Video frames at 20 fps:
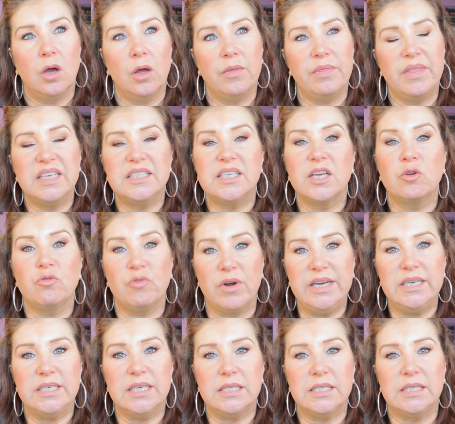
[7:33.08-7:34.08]
there's a
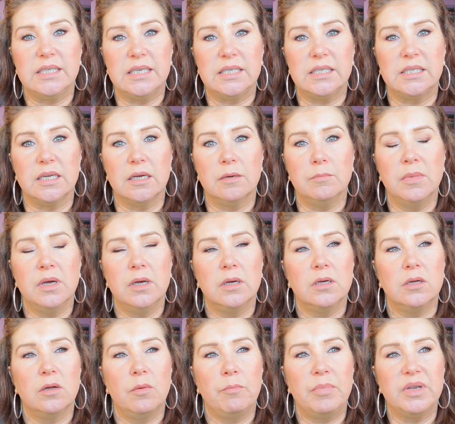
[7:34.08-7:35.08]
grading system
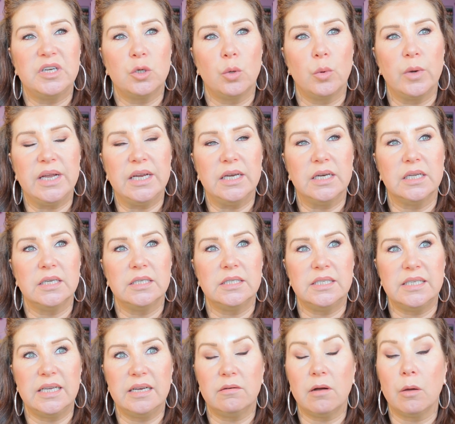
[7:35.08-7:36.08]
between
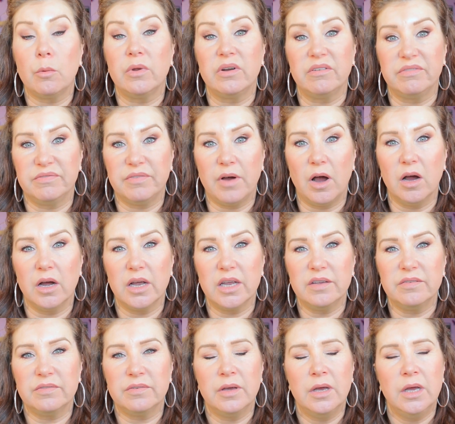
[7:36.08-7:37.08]
zero and
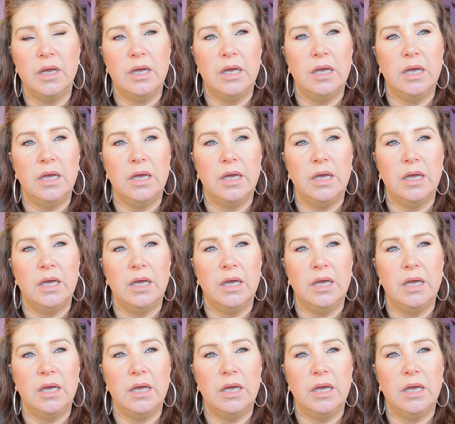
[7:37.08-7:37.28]
five.